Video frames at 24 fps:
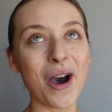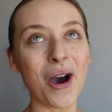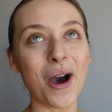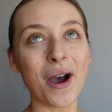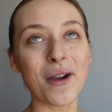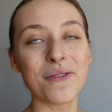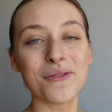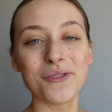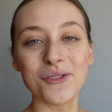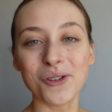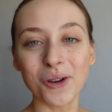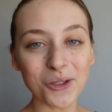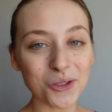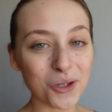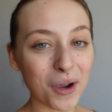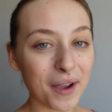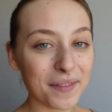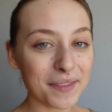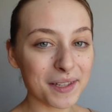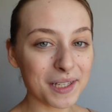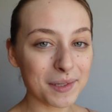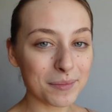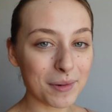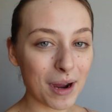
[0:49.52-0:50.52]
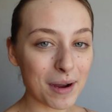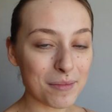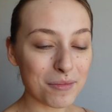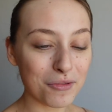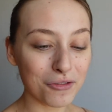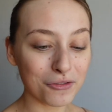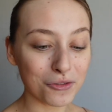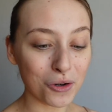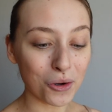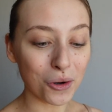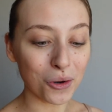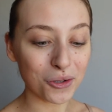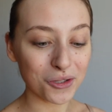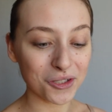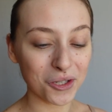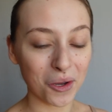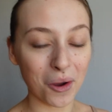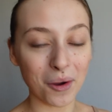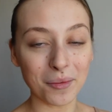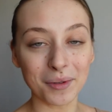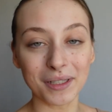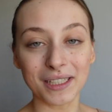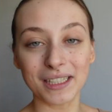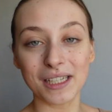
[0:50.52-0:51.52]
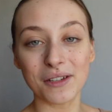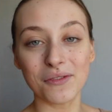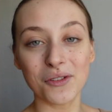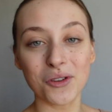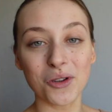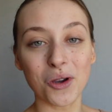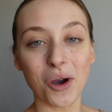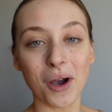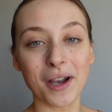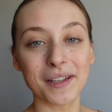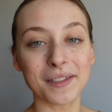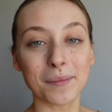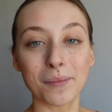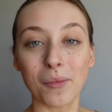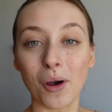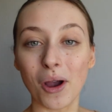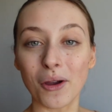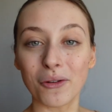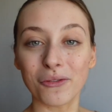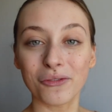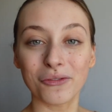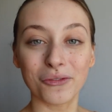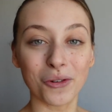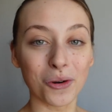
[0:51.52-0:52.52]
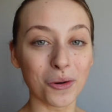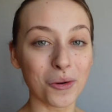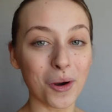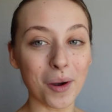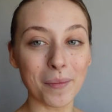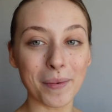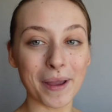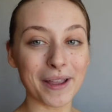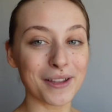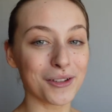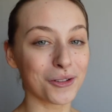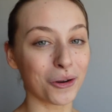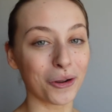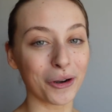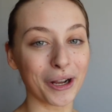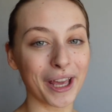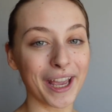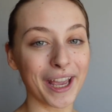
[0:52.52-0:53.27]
I've not tried this brand before, so I'm gonna give you guys my full opinion on